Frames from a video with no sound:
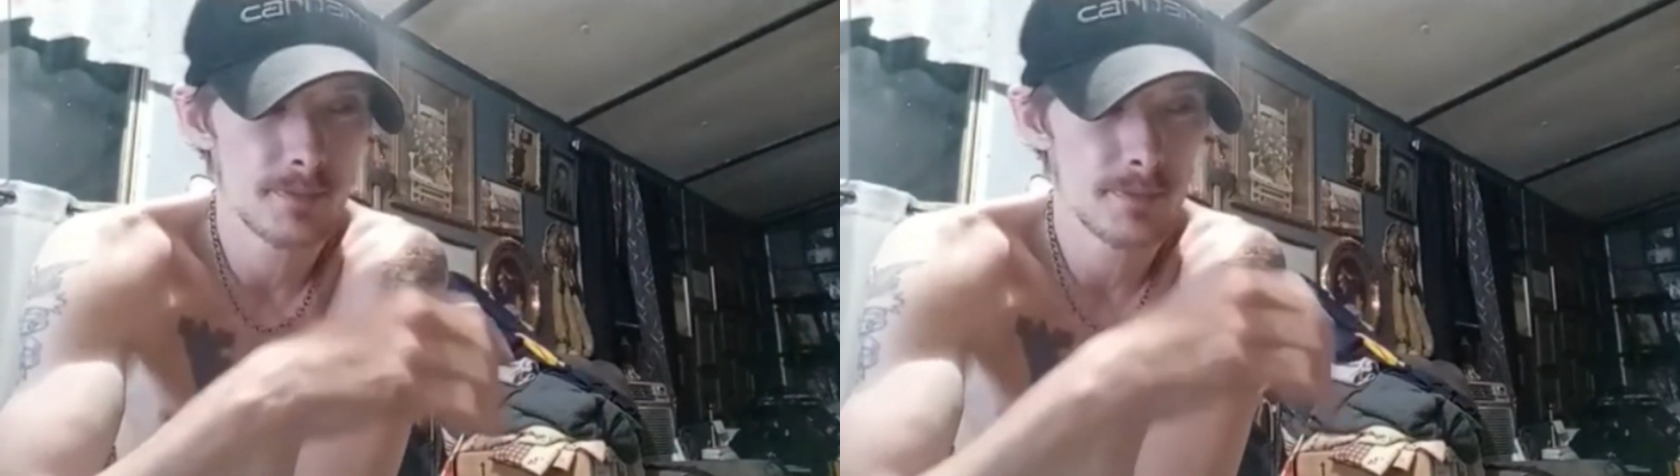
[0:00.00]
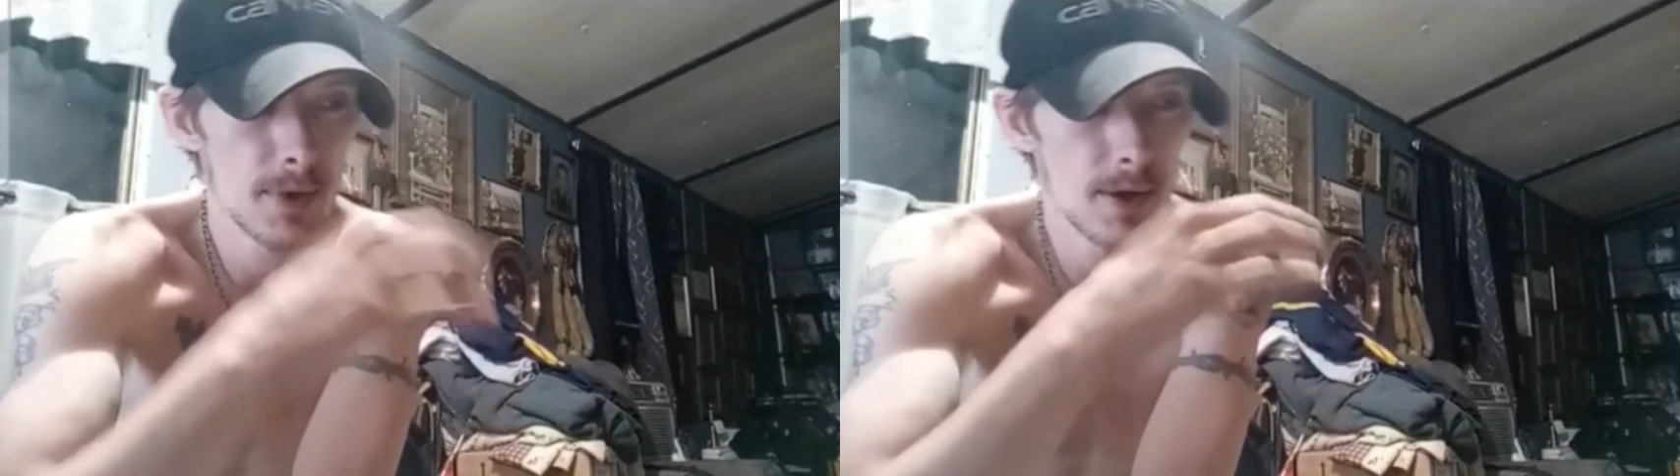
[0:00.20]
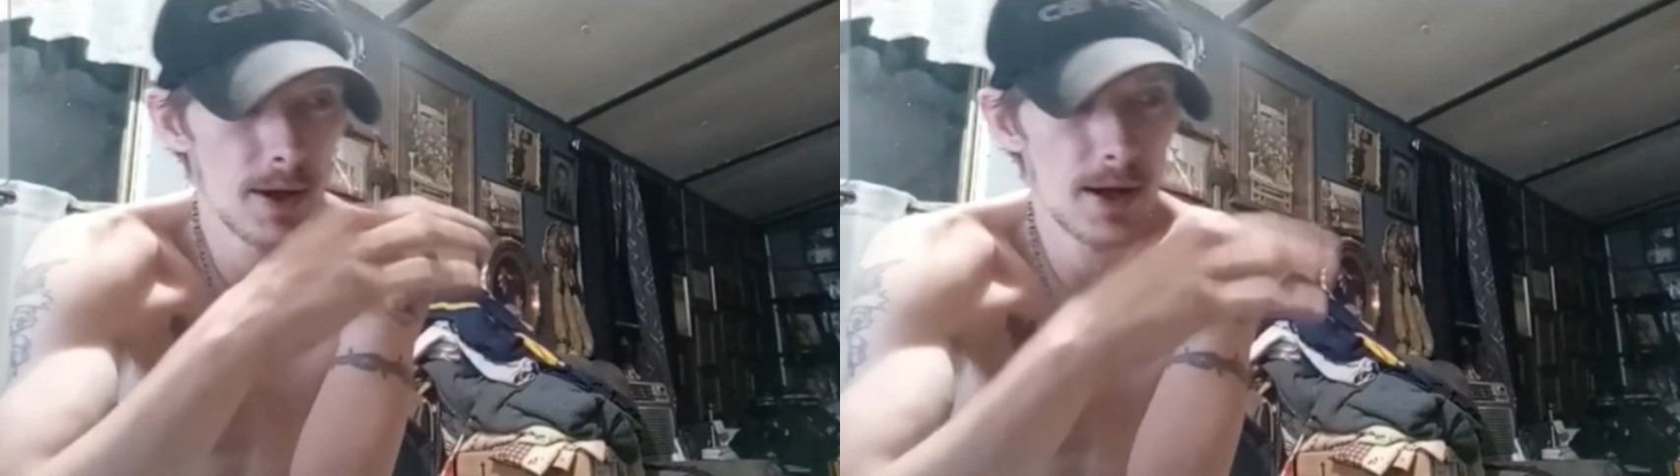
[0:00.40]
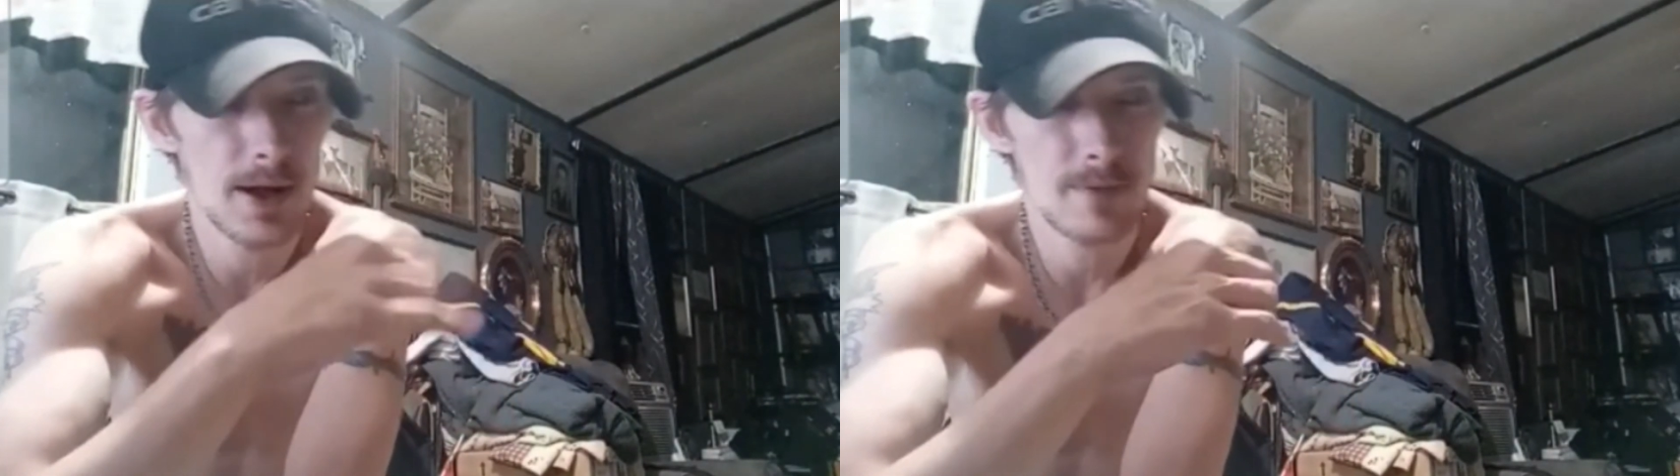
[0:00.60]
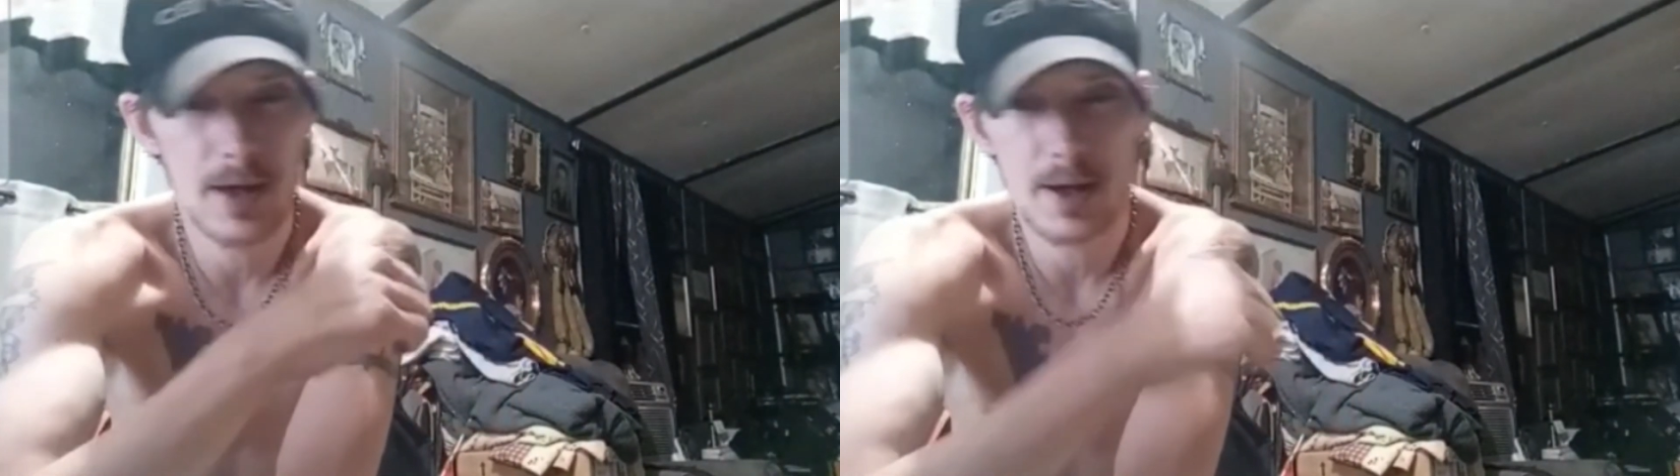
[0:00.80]

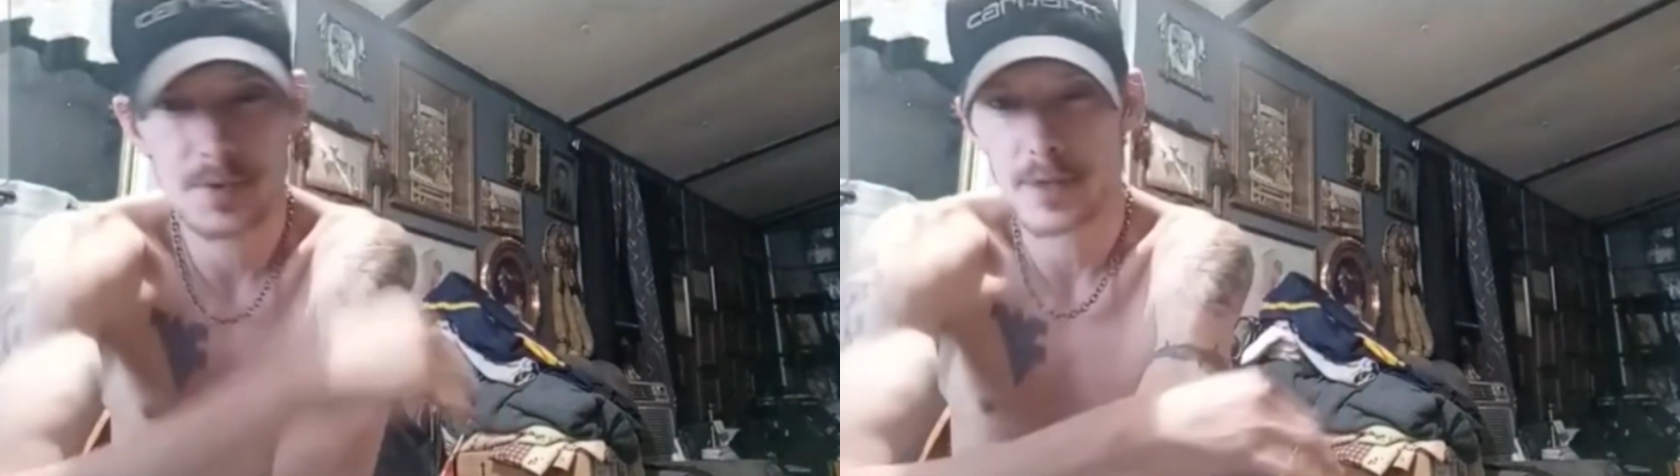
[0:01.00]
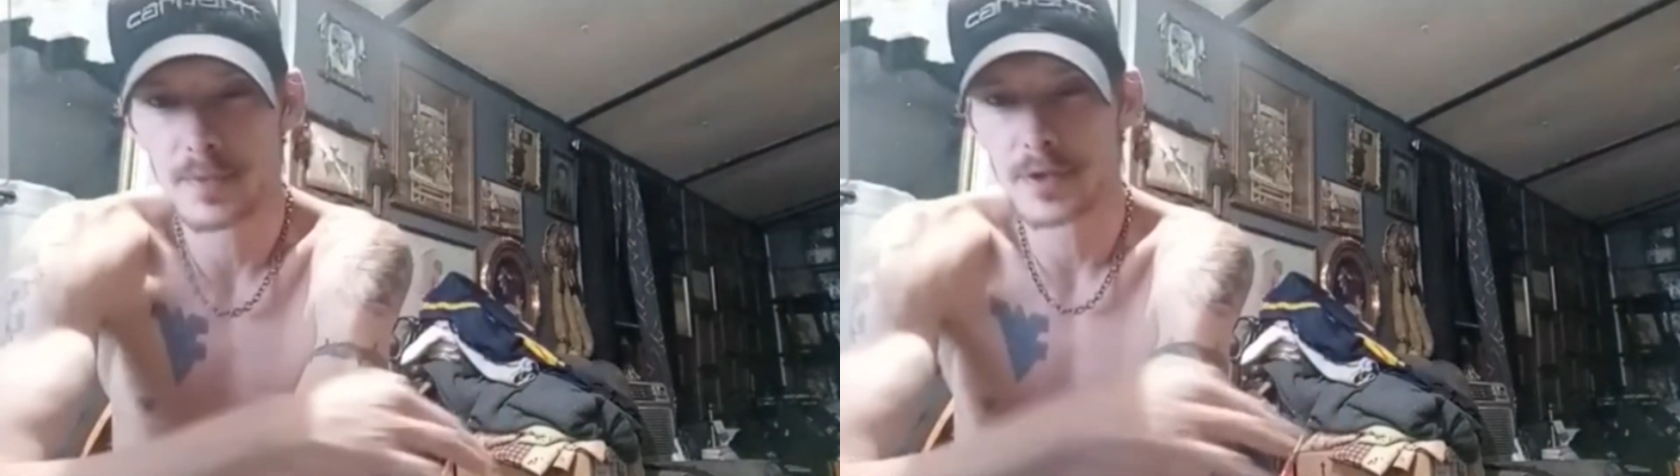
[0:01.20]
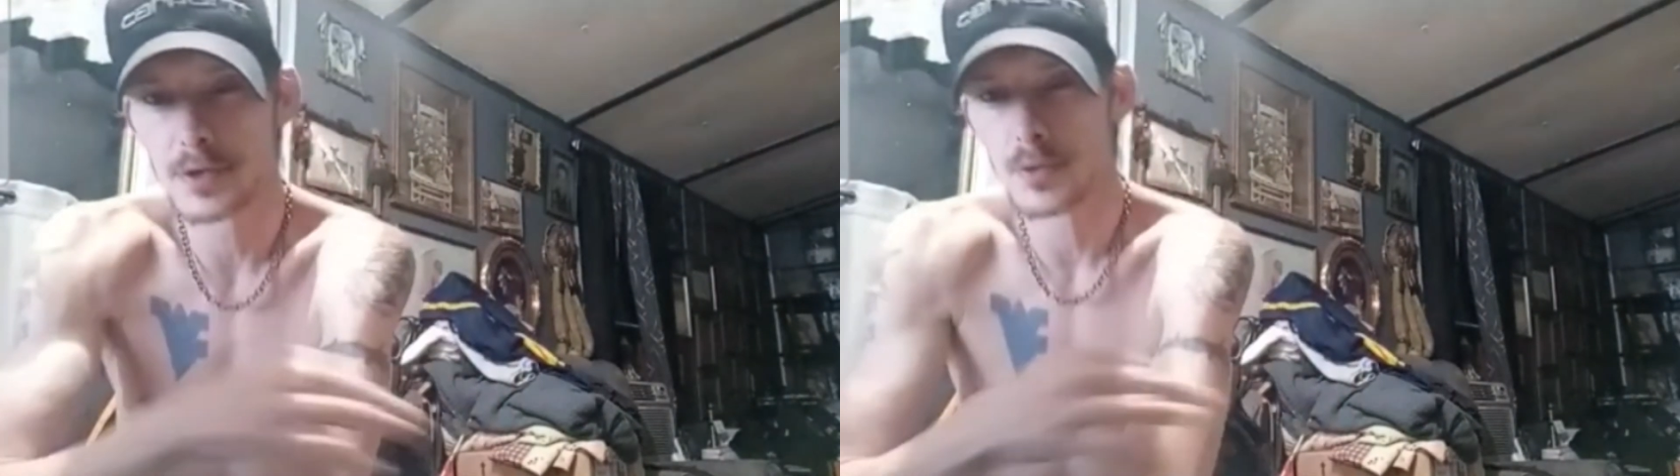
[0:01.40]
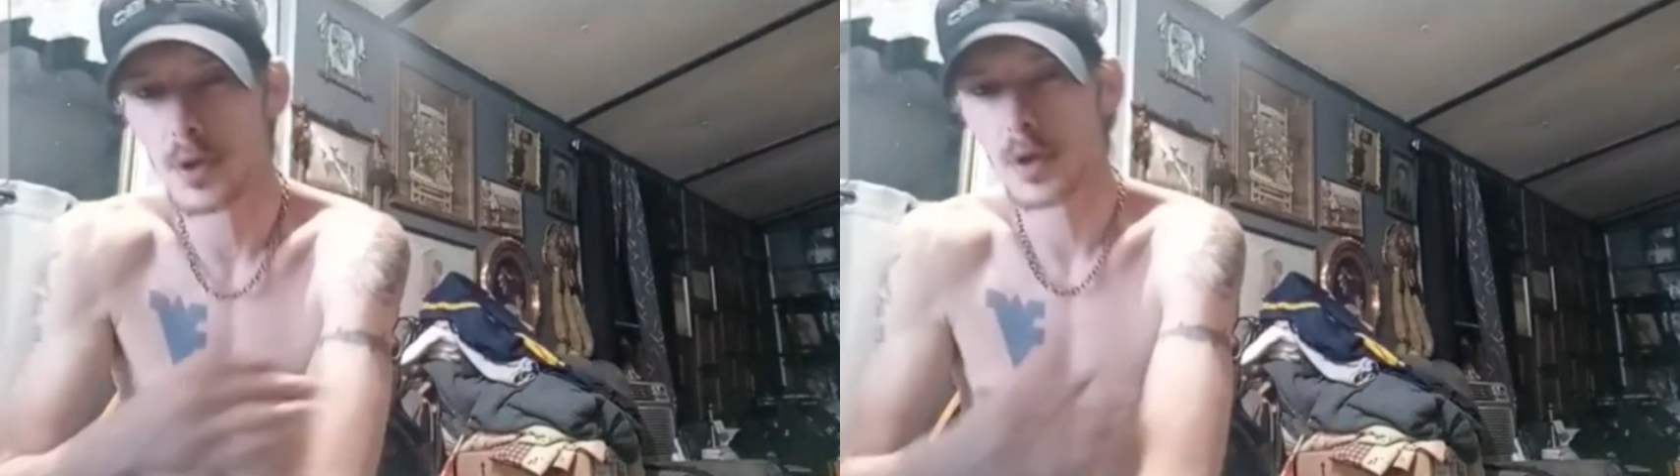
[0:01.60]
i5-7200